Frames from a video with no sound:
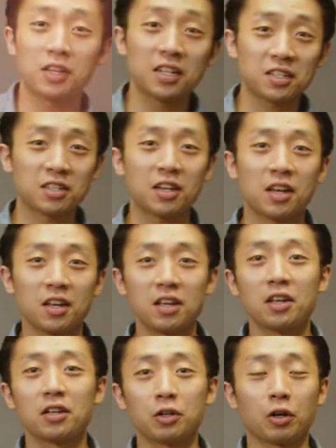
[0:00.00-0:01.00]
let's
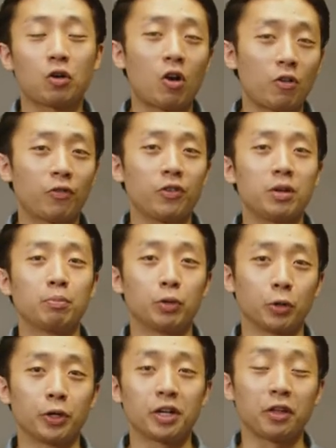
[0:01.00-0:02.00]
say you're a coffee
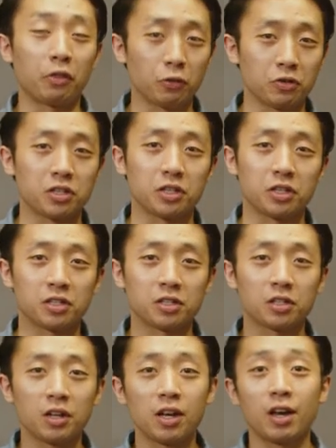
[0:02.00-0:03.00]
brewing
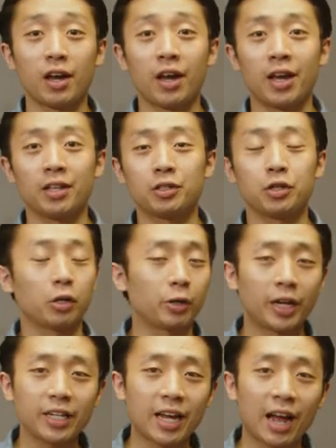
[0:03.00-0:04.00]
enthusiast, and you
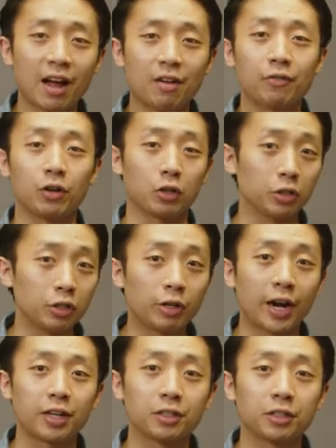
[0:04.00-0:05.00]
already have a good
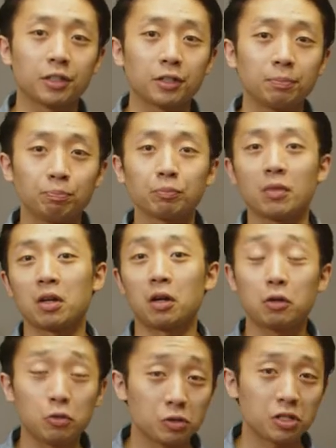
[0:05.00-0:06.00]
grinder, a
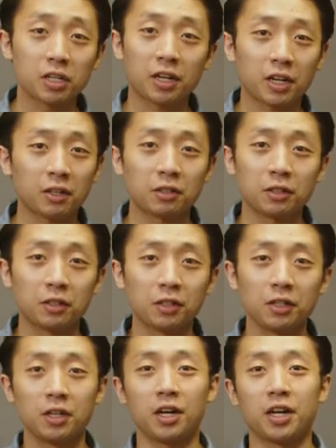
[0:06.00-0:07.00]
gooseneck kettle,
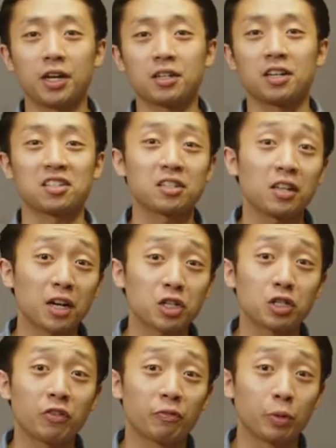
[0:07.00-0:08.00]
and a
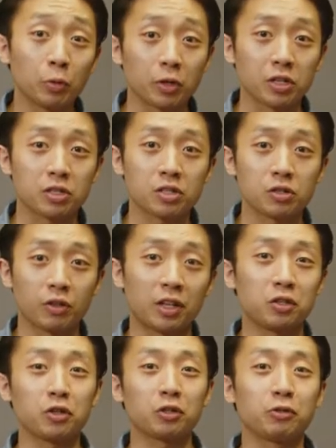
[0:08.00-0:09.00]
selection of brewers so that
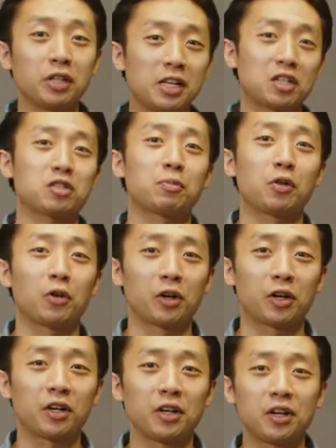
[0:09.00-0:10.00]
you could really
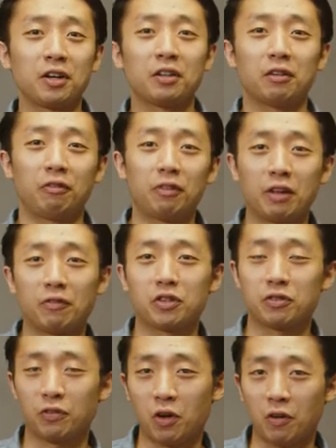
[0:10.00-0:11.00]
explore the flavors
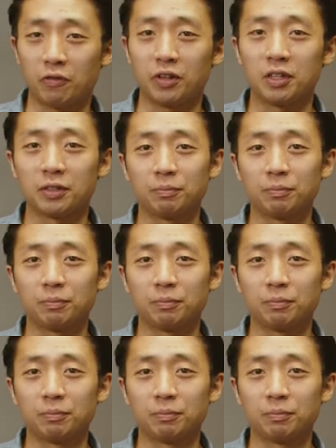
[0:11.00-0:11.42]
of coffee.